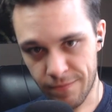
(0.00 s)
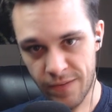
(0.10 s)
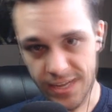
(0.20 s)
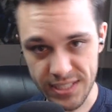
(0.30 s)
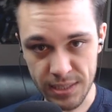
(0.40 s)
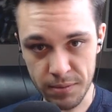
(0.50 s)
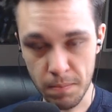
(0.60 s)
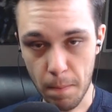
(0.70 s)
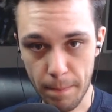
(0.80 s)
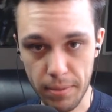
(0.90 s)

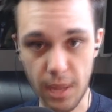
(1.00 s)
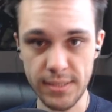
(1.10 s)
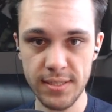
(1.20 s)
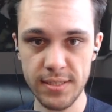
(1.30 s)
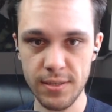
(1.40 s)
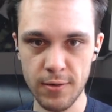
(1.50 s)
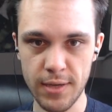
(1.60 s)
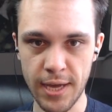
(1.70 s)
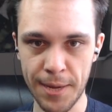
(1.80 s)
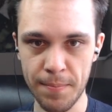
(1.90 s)
Vexen Plus,
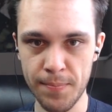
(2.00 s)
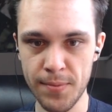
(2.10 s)
okay?